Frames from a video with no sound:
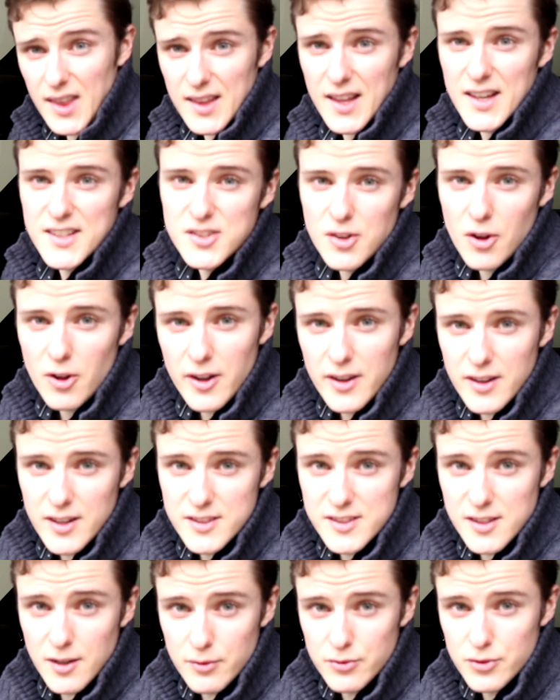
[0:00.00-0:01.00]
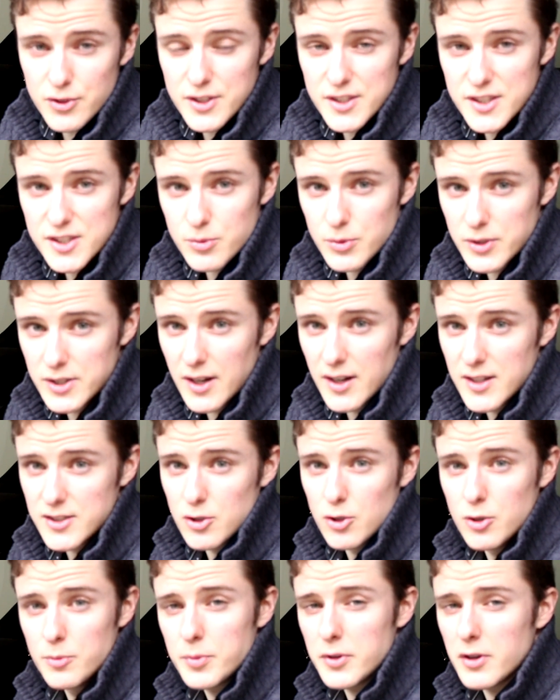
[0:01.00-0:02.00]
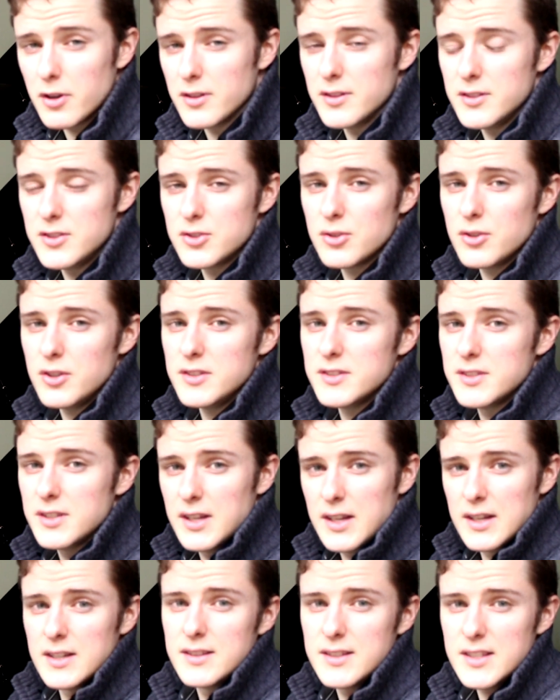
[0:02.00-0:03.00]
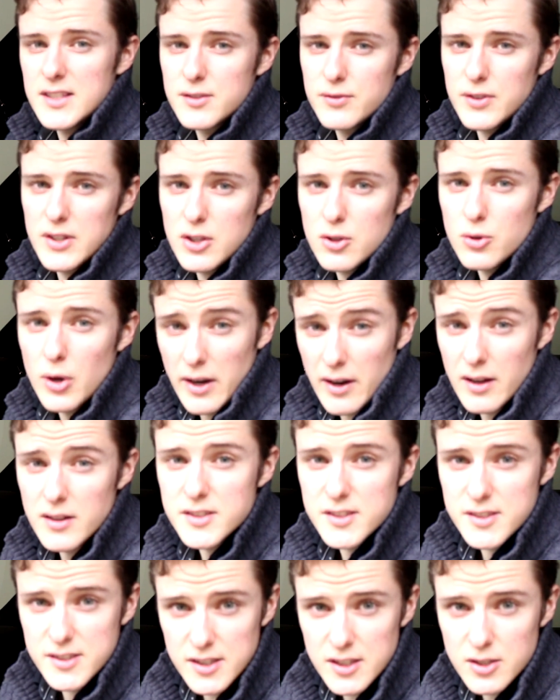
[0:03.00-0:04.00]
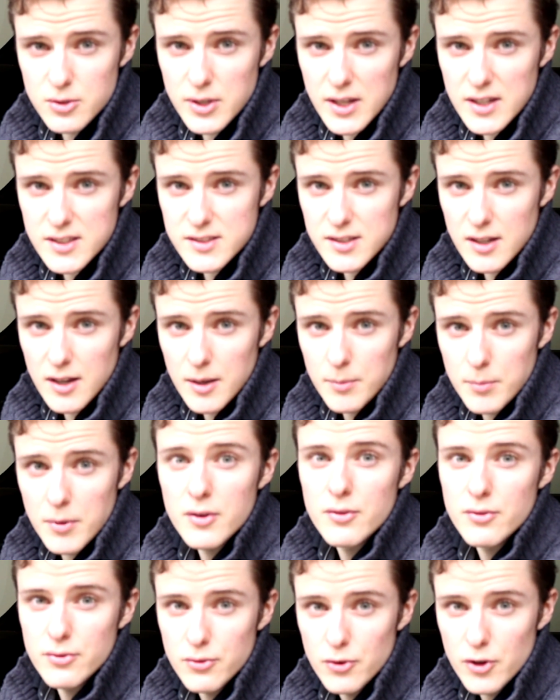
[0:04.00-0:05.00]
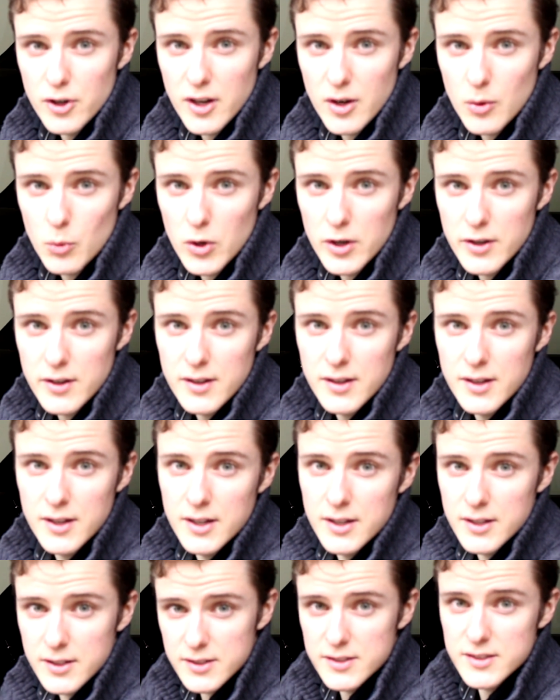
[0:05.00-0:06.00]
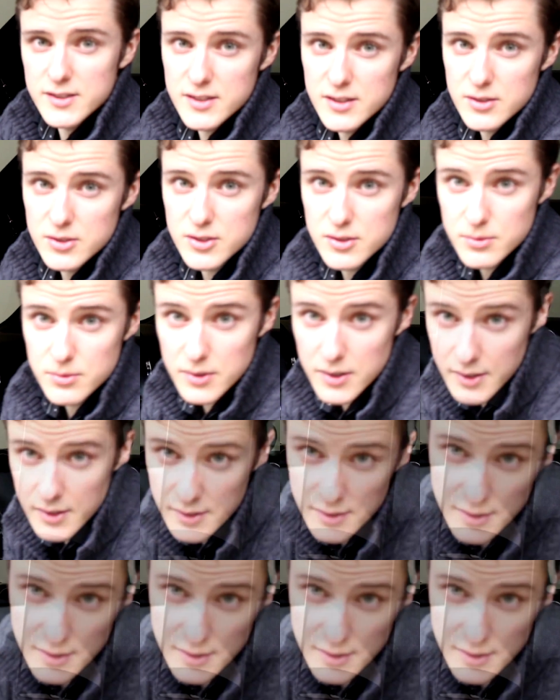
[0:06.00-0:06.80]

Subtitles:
that's all I got time for this week, guys. I hope you all enjoyed this video, and I'll see you next time for another one. See you soon.